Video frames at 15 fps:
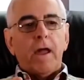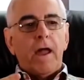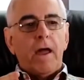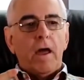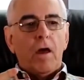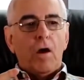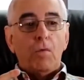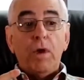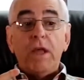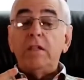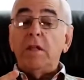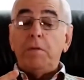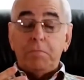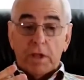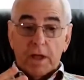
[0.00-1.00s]
a
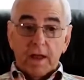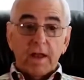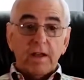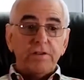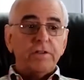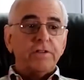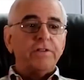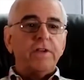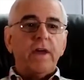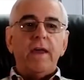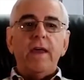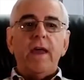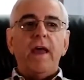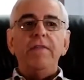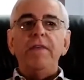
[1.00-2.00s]
weekly plan I should
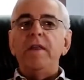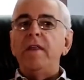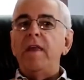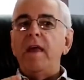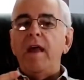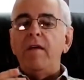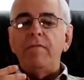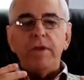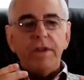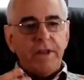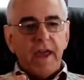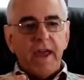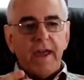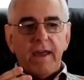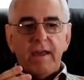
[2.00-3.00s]
say, and then every
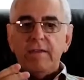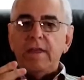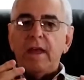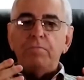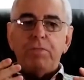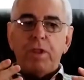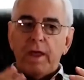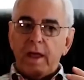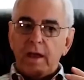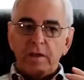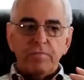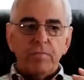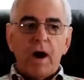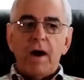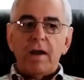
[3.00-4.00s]
day that plan
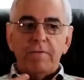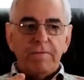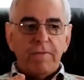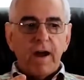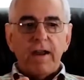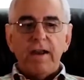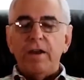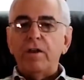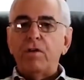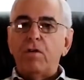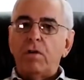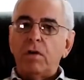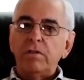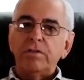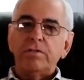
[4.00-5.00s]
is modified in
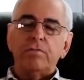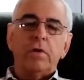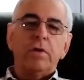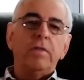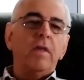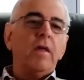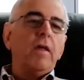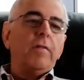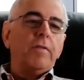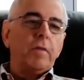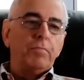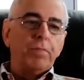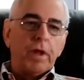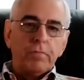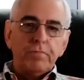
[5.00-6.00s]
accordance with
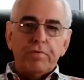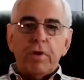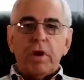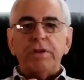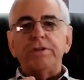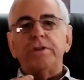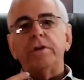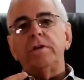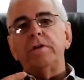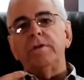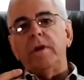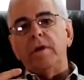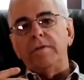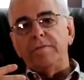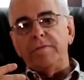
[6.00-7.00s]
the blood pressure,
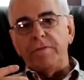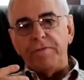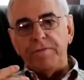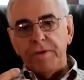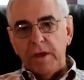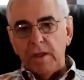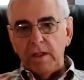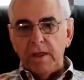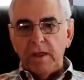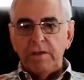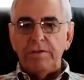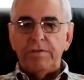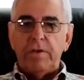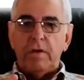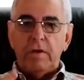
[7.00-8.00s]
the
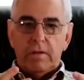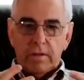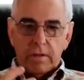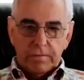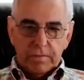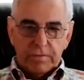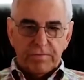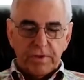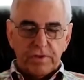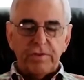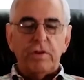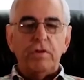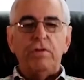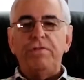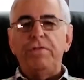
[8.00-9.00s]
feelings, the
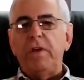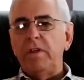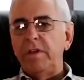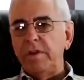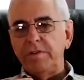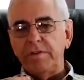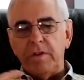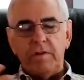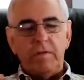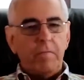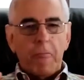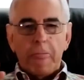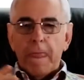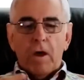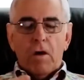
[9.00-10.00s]
physical feelings, and
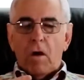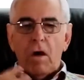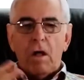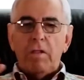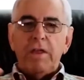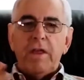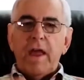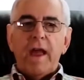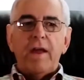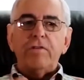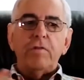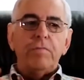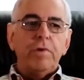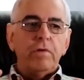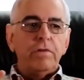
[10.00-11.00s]
all the
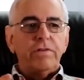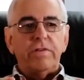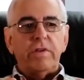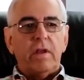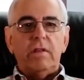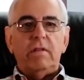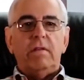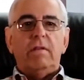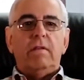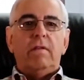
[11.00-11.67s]
attributes that